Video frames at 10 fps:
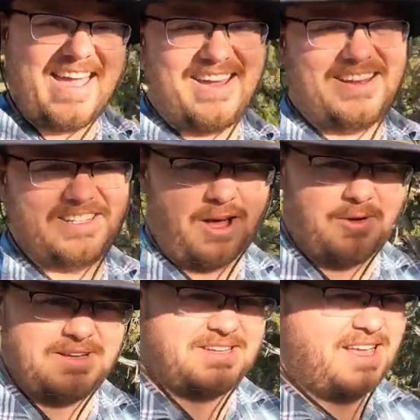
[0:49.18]
And as
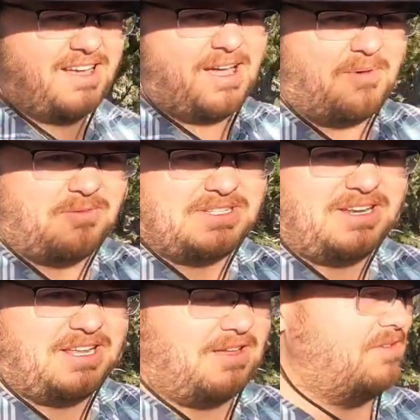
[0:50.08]
always, I'm always
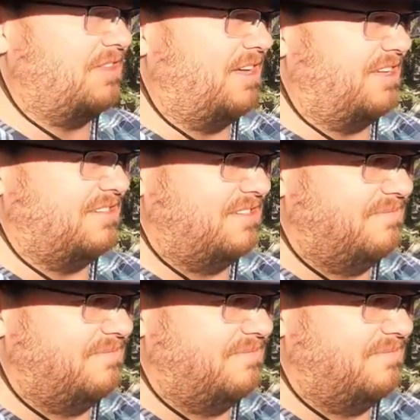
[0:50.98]
gonna give you the